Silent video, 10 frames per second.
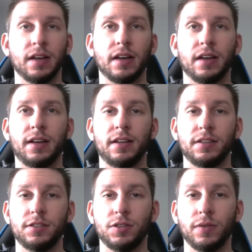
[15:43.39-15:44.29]
Uh,
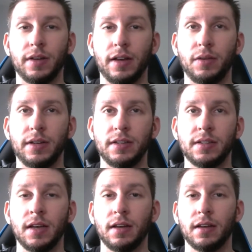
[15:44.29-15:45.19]
so anyways,
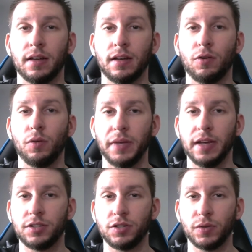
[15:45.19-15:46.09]
uh, hope you
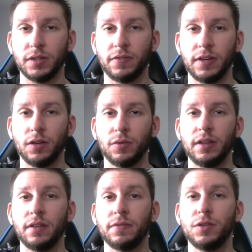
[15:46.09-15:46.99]
guys enjoyed the video.
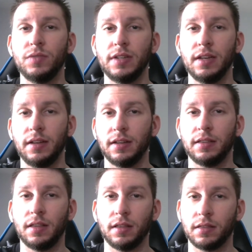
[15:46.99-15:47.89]
If you did, hit
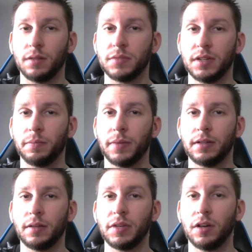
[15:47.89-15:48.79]
that thumbs up button.
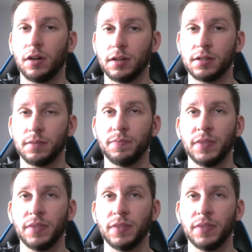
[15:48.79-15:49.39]
That'd be awesome.